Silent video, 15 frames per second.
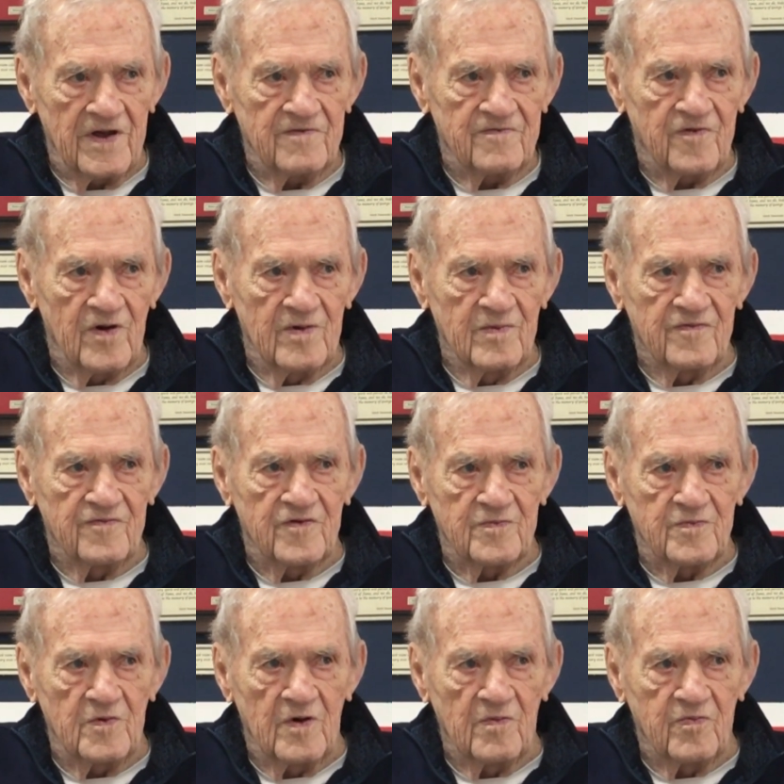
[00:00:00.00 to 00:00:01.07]
former
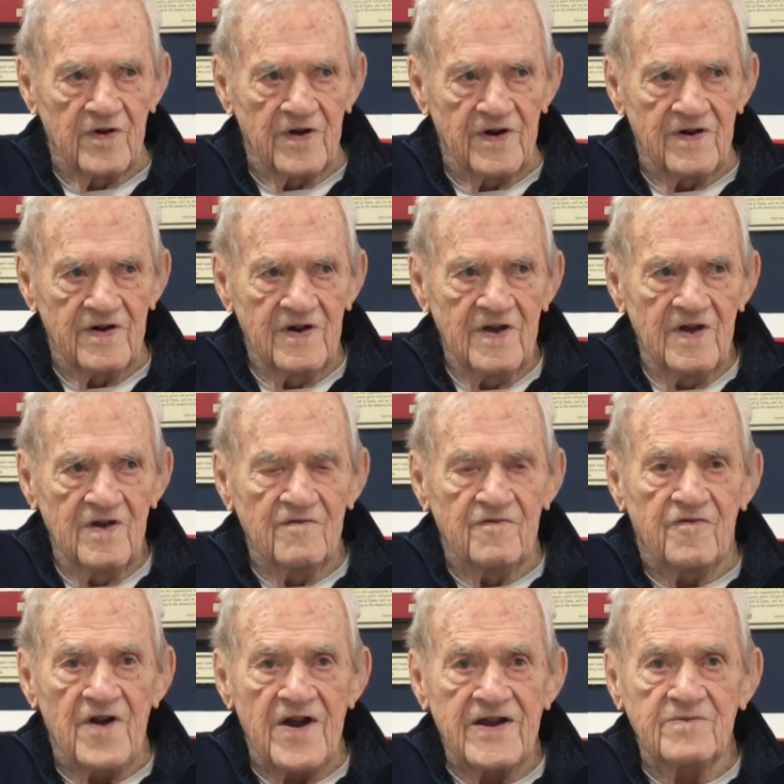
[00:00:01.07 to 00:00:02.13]
football player,
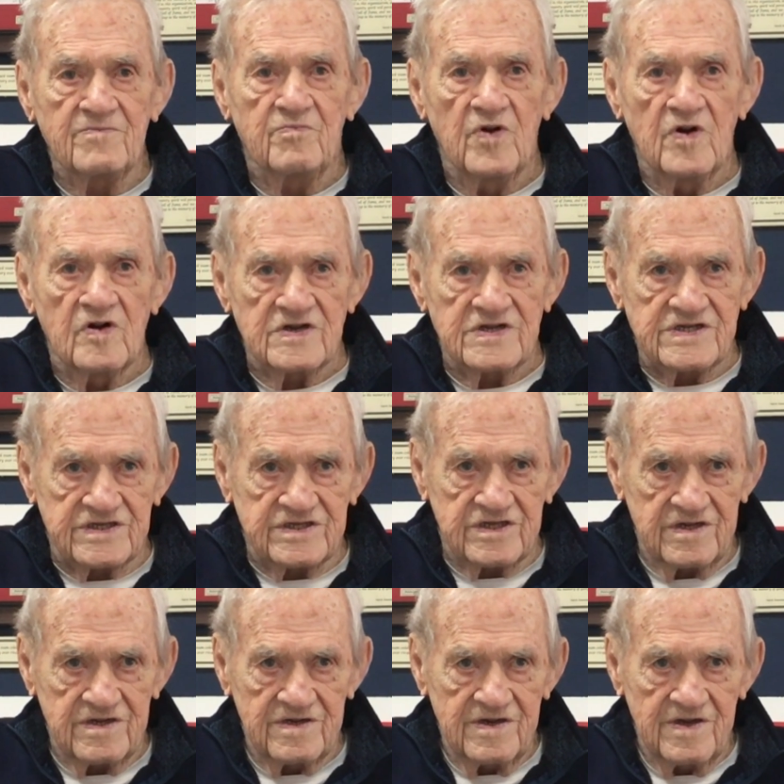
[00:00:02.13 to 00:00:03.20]
Frank Burst.
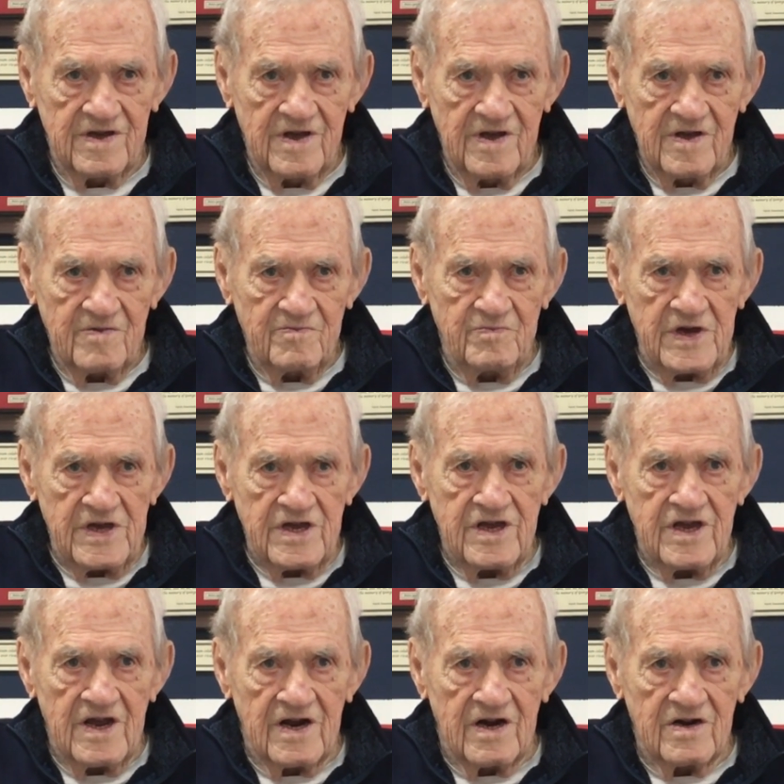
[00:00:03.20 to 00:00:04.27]

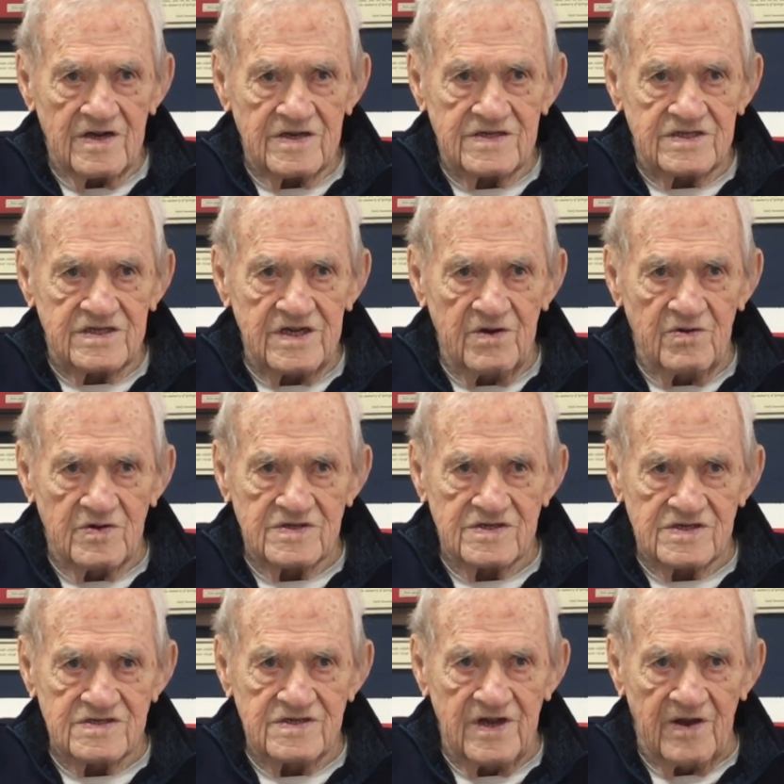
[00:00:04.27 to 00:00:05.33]
B-E-R-S-T was
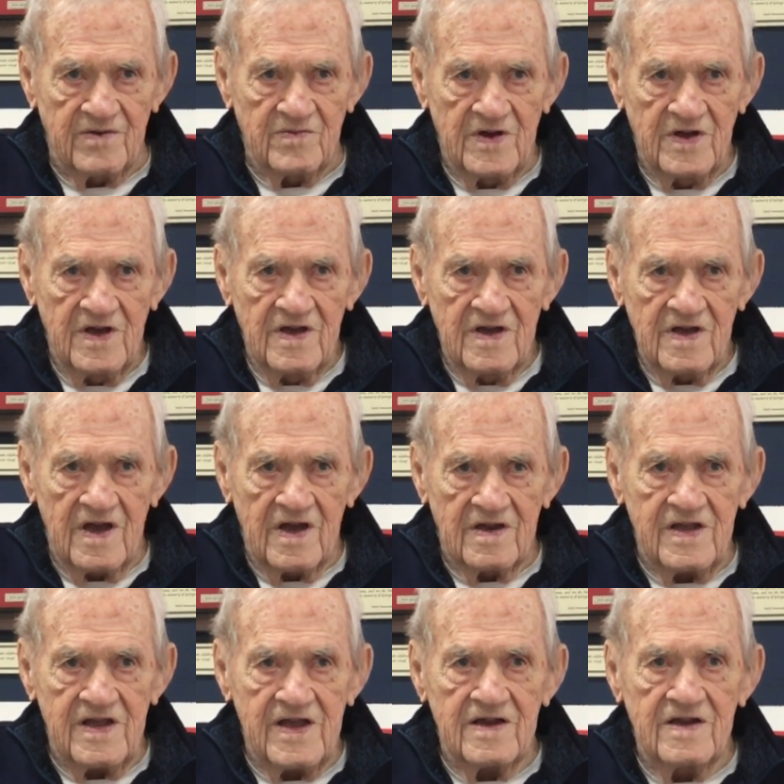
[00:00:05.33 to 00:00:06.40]
his name, and
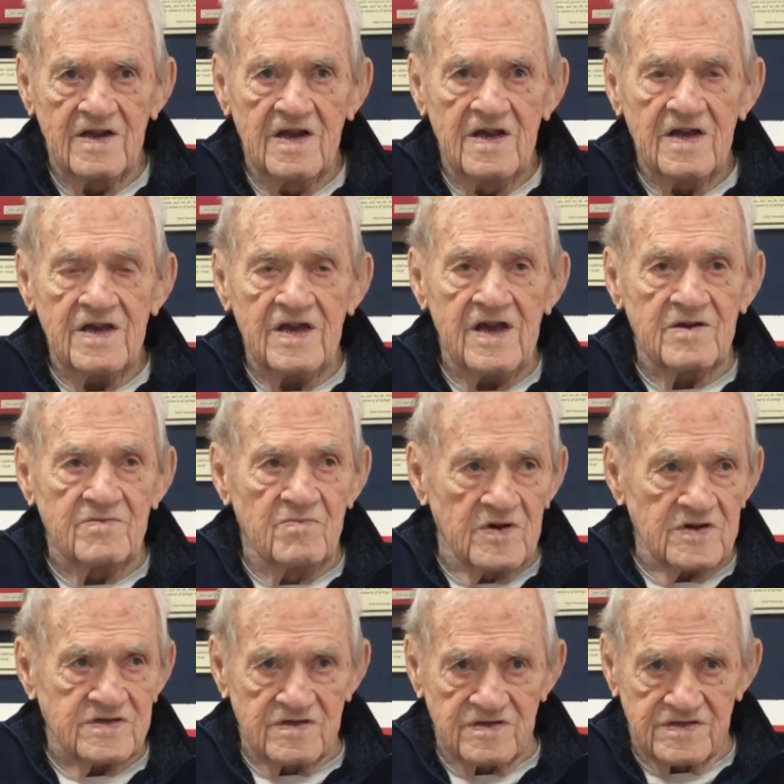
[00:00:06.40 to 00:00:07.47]
he had
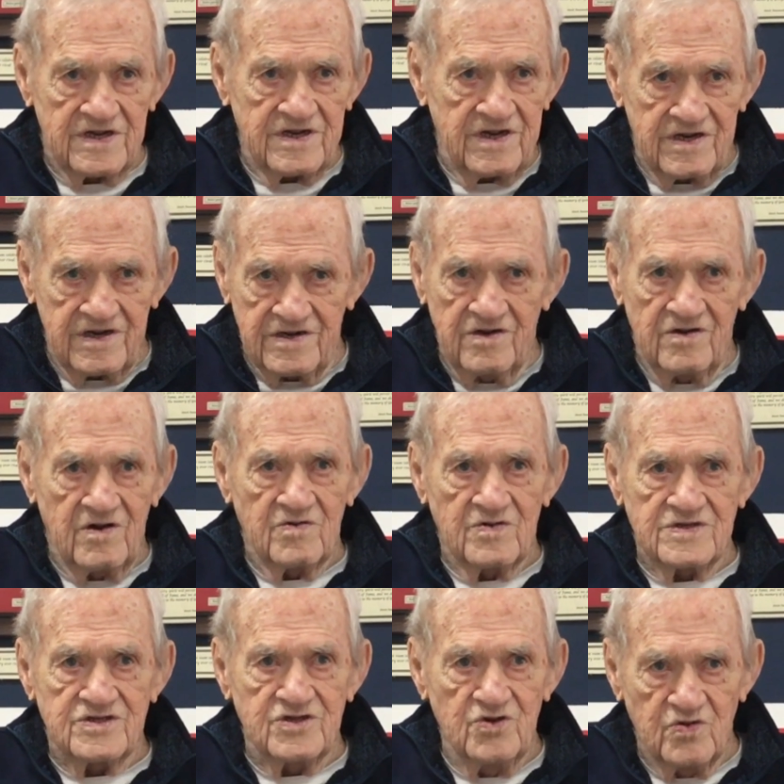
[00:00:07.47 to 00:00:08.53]
muscles that he didn't always
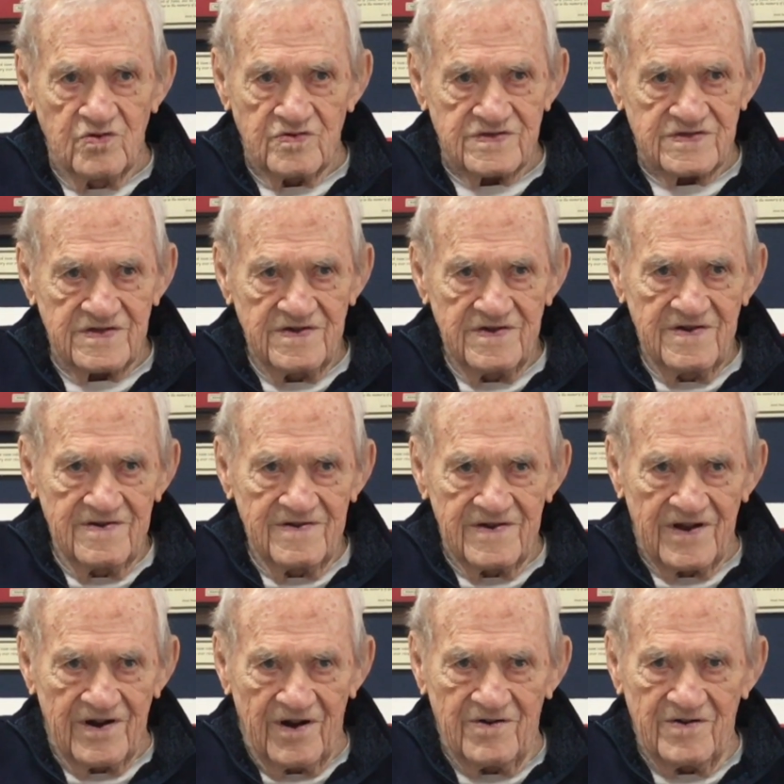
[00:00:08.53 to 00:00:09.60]
use, you
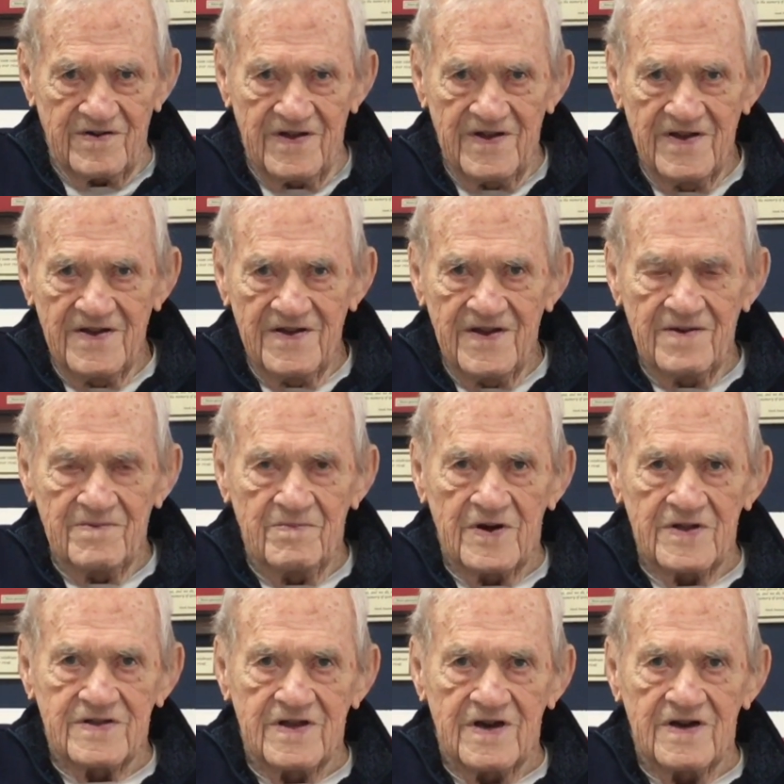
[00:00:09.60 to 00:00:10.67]
know. But
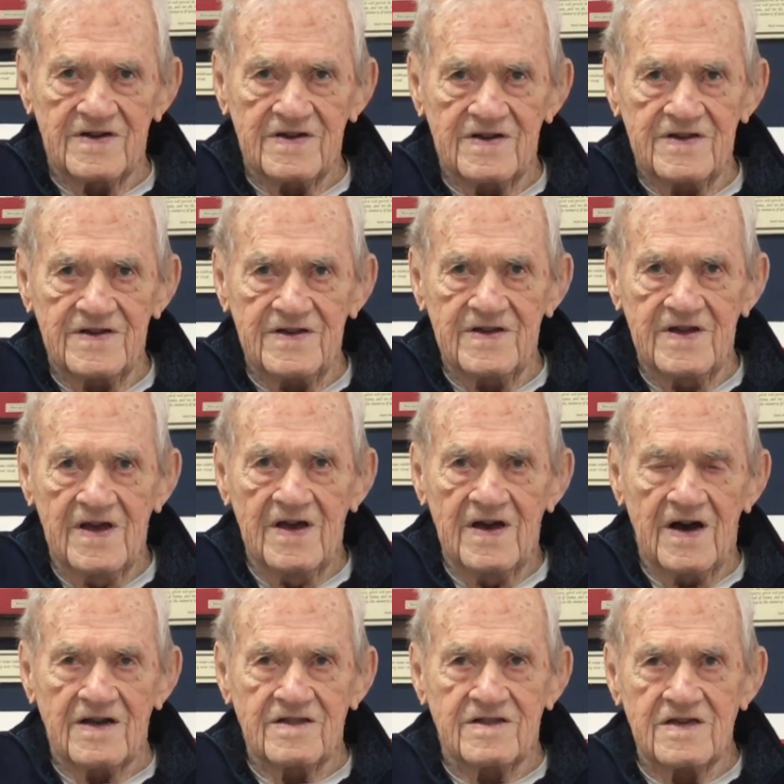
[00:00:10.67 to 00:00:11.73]

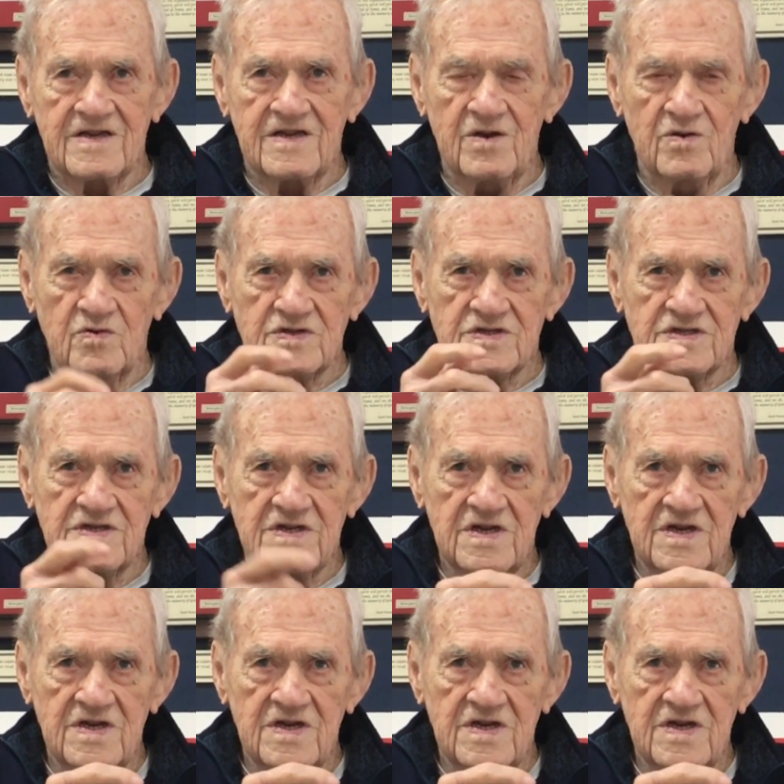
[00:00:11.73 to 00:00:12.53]
I think he was